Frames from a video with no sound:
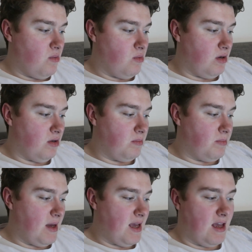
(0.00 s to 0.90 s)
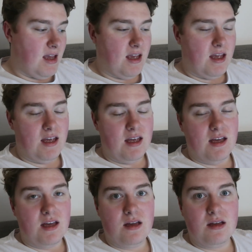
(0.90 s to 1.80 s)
will be